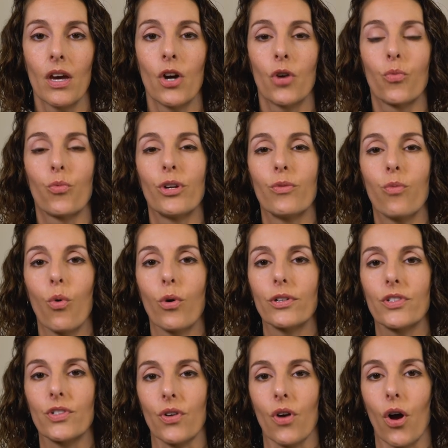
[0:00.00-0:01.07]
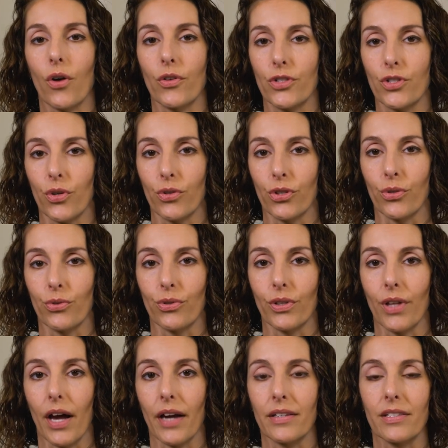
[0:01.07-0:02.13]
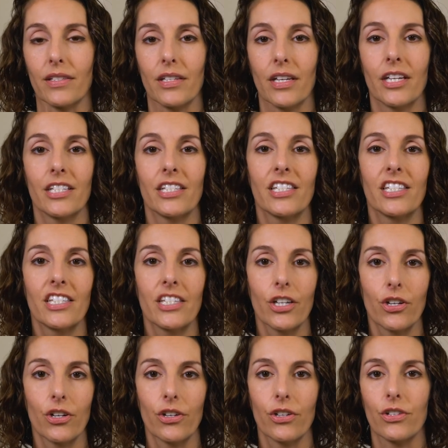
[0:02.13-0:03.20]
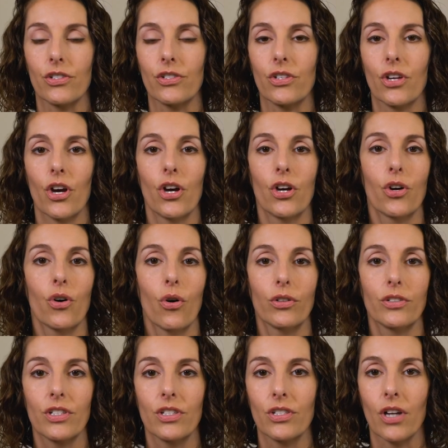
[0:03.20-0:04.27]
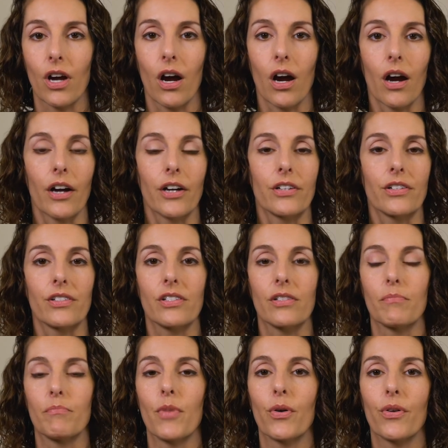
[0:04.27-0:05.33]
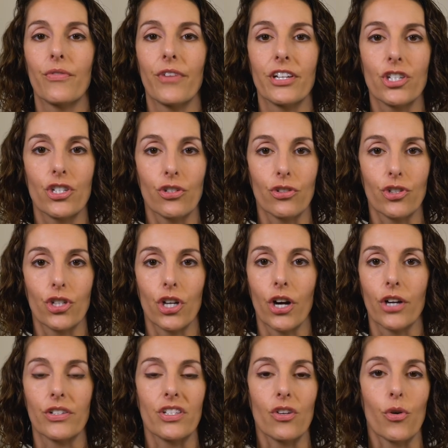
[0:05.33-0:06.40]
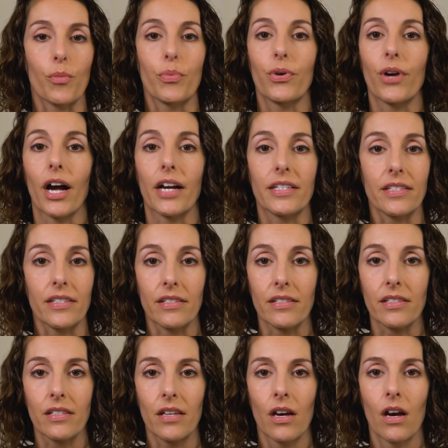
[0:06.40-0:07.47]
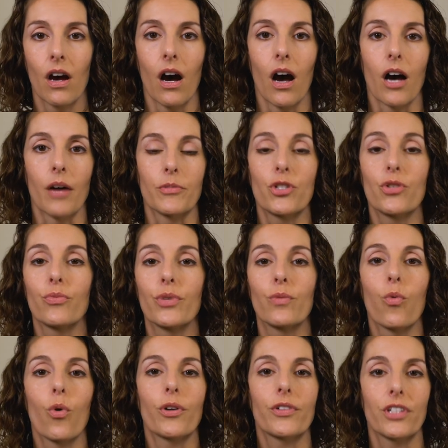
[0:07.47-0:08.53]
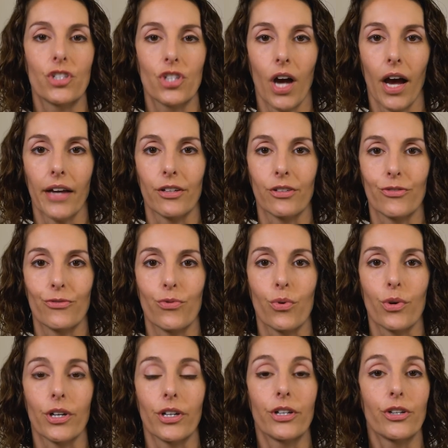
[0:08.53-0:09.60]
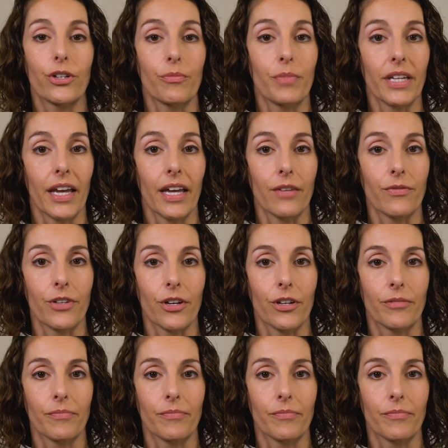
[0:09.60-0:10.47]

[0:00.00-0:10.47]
Rewards are also utilized: stickers, gold stars, motivational charts, or prizes to reward the child for good behavior.